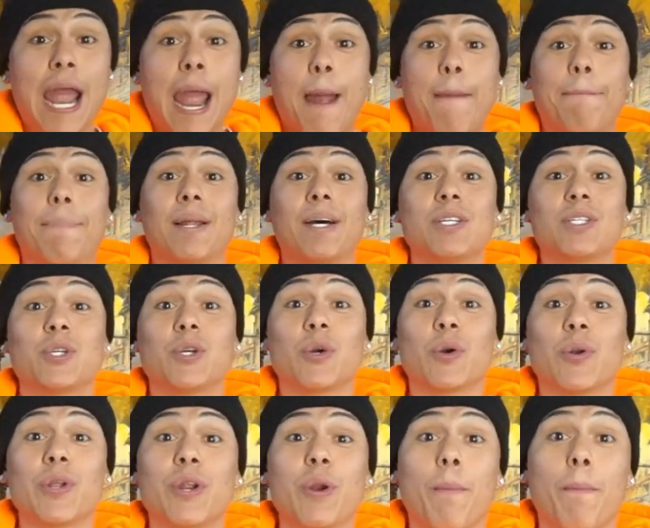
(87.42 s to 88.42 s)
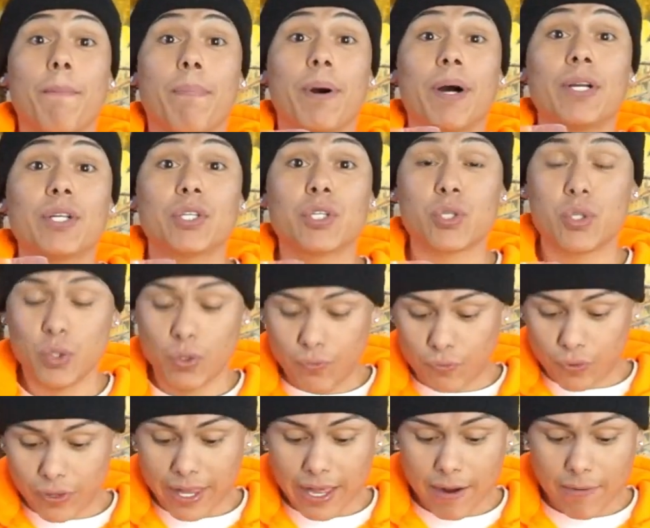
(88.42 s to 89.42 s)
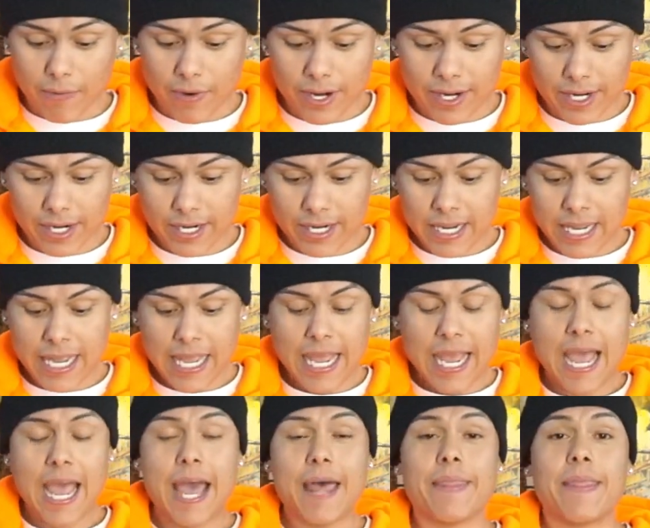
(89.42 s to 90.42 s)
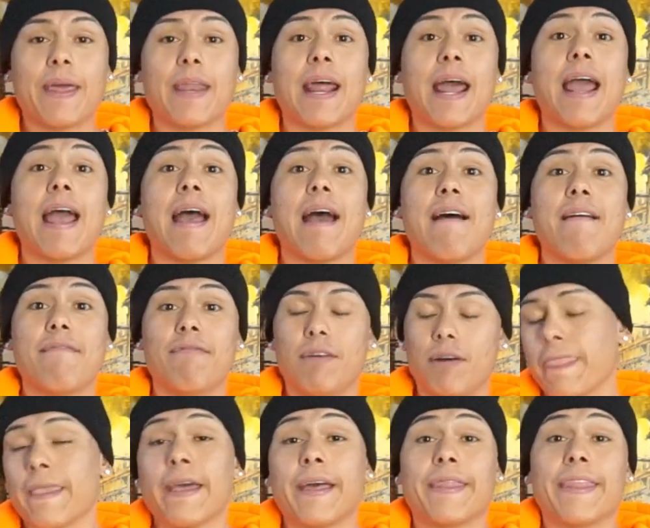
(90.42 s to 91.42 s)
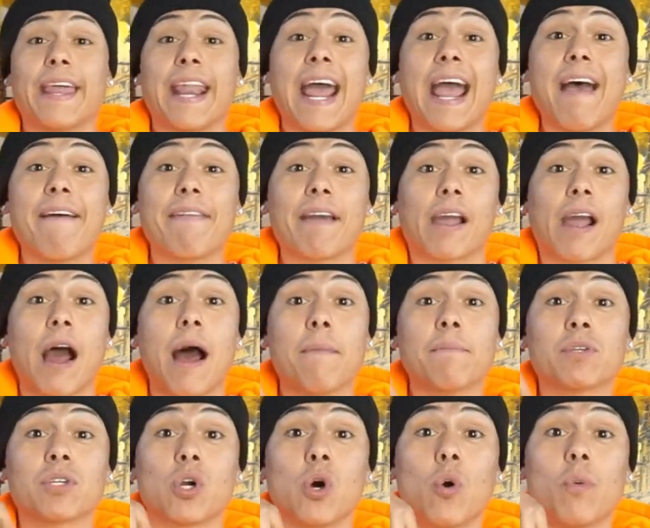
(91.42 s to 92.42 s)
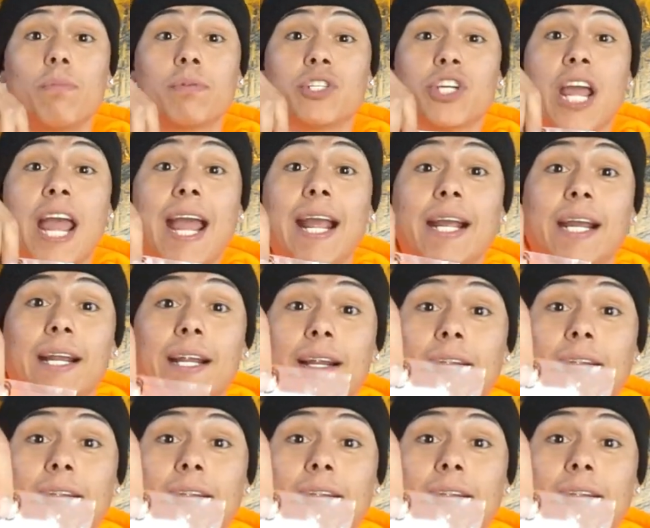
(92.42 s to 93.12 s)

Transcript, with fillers: and plus you don't need a punch tool for that one. And then I have the CommScope jack,